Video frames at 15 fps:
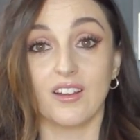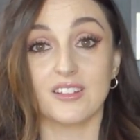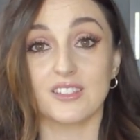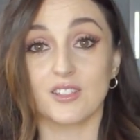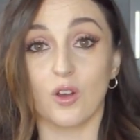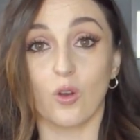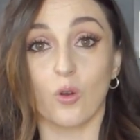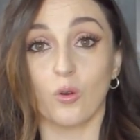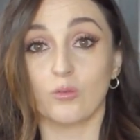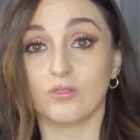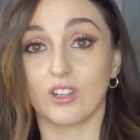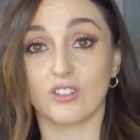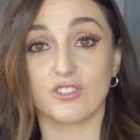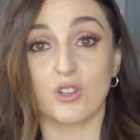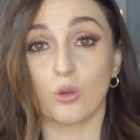So
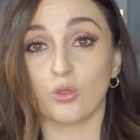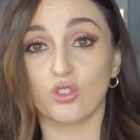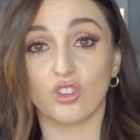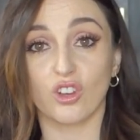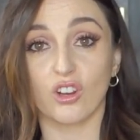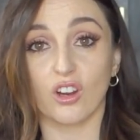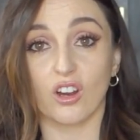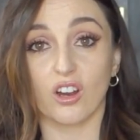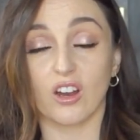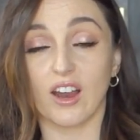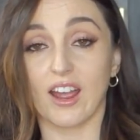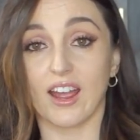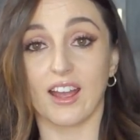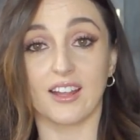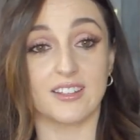there's no sugar,
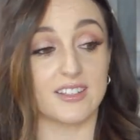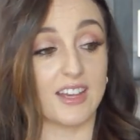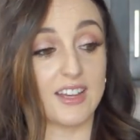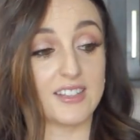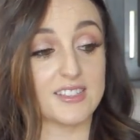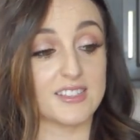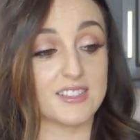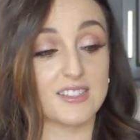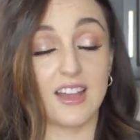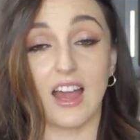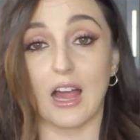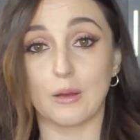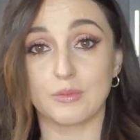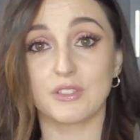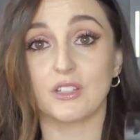and it's
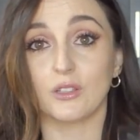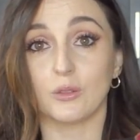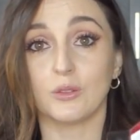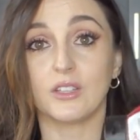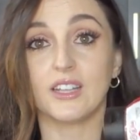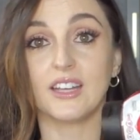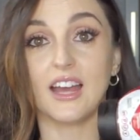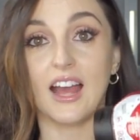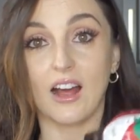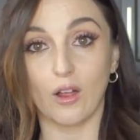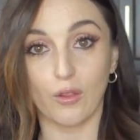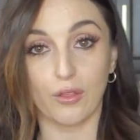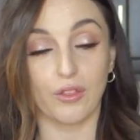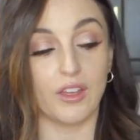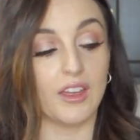absolutely
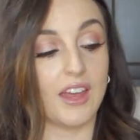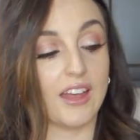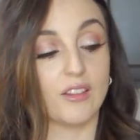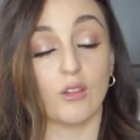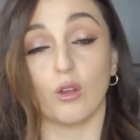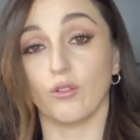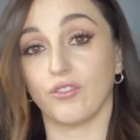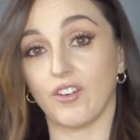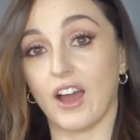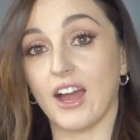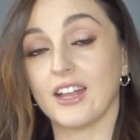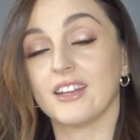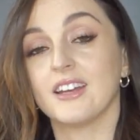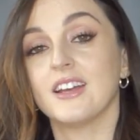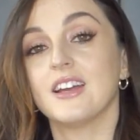healthy and low
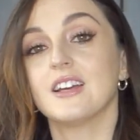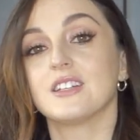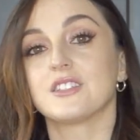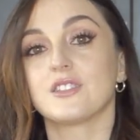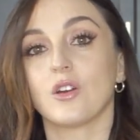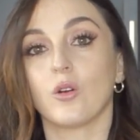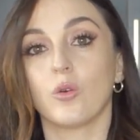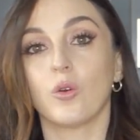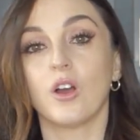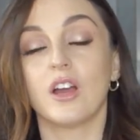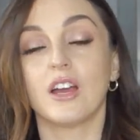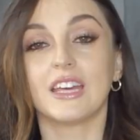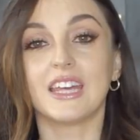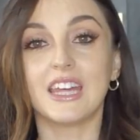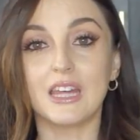fat. So
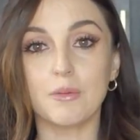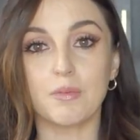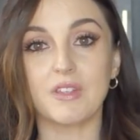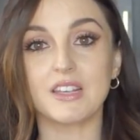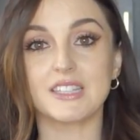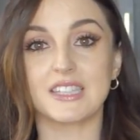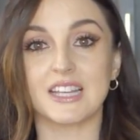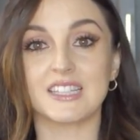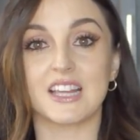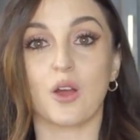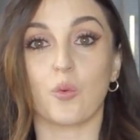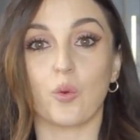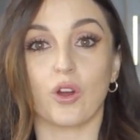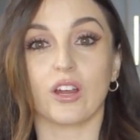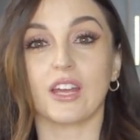keep these things
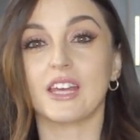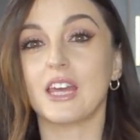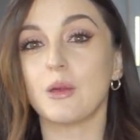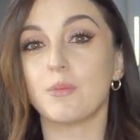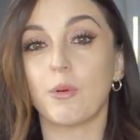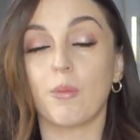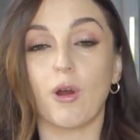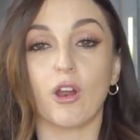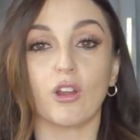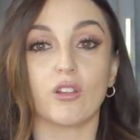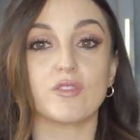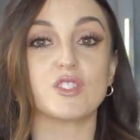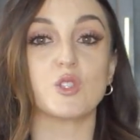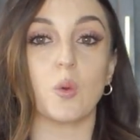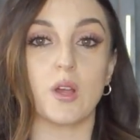at work. Keep a bottle
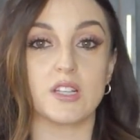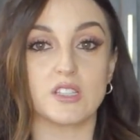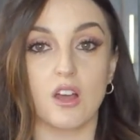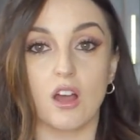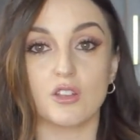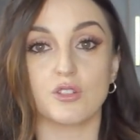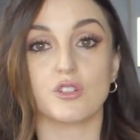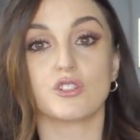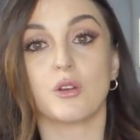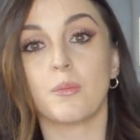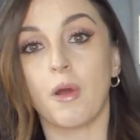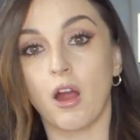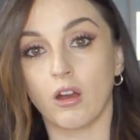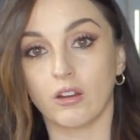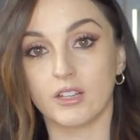of soy sauce or
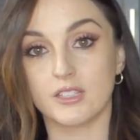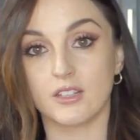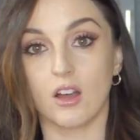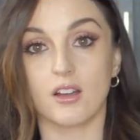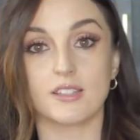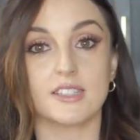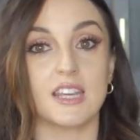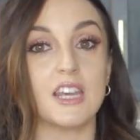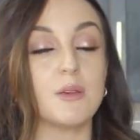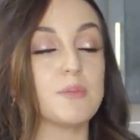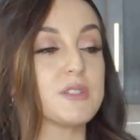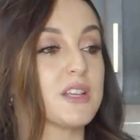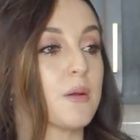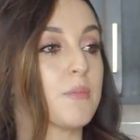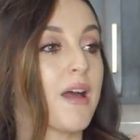tamari sauce. Keep
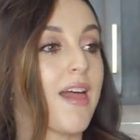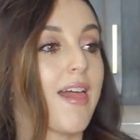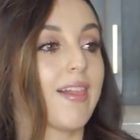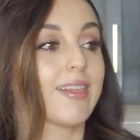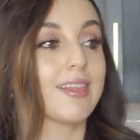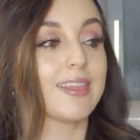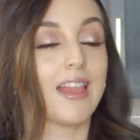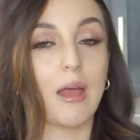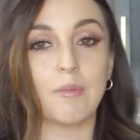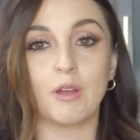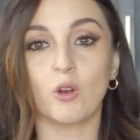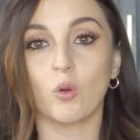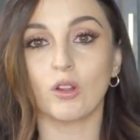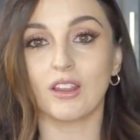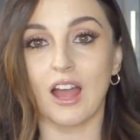some
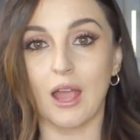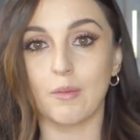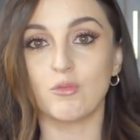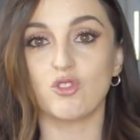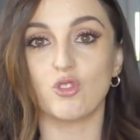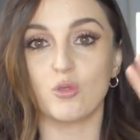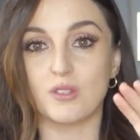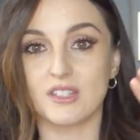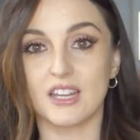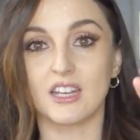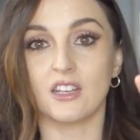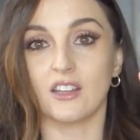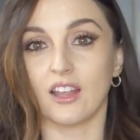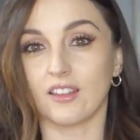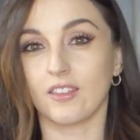lemon or lime juice
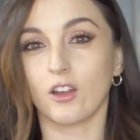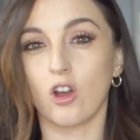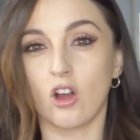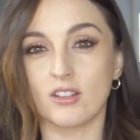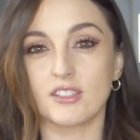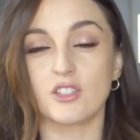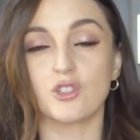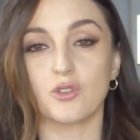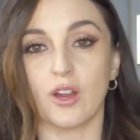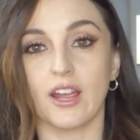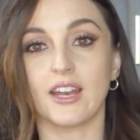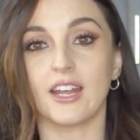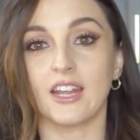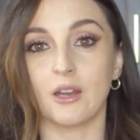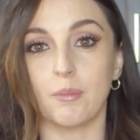in, like the
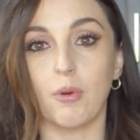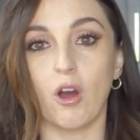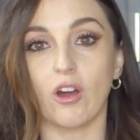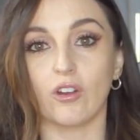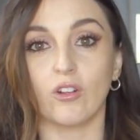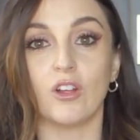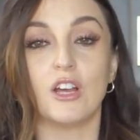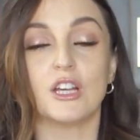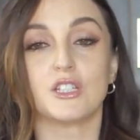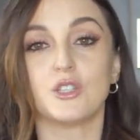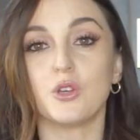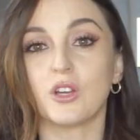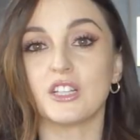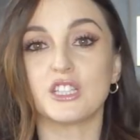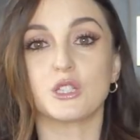concentrate, in a bottle,
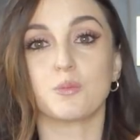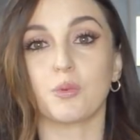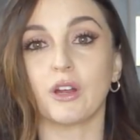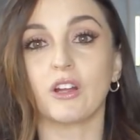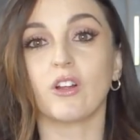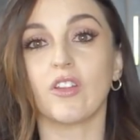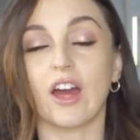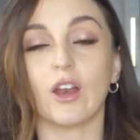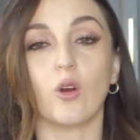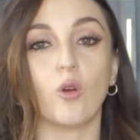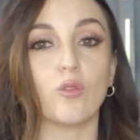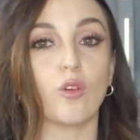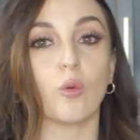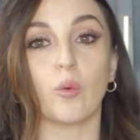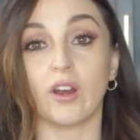so you can sprinkle that
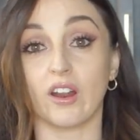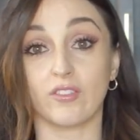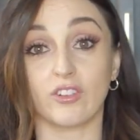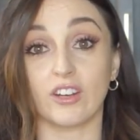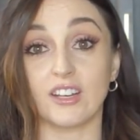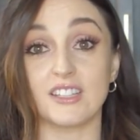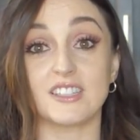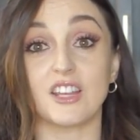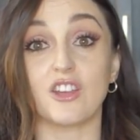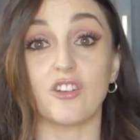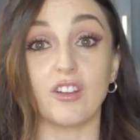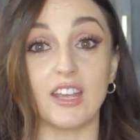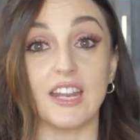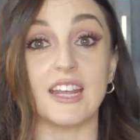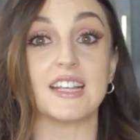over whatever it is that
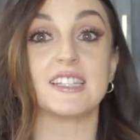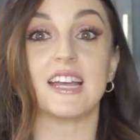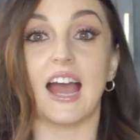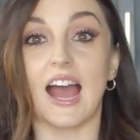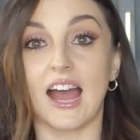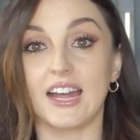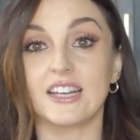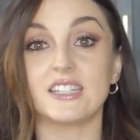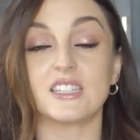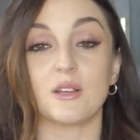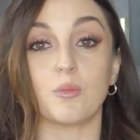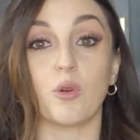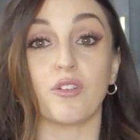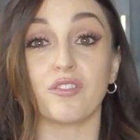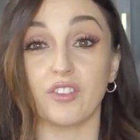you're eating to add
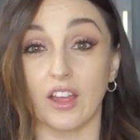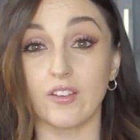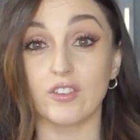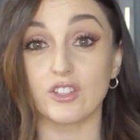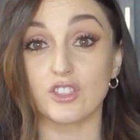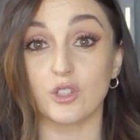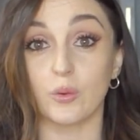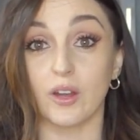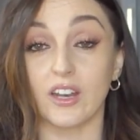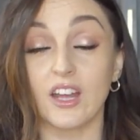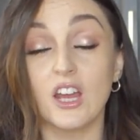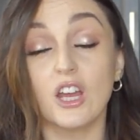some more flavor to it.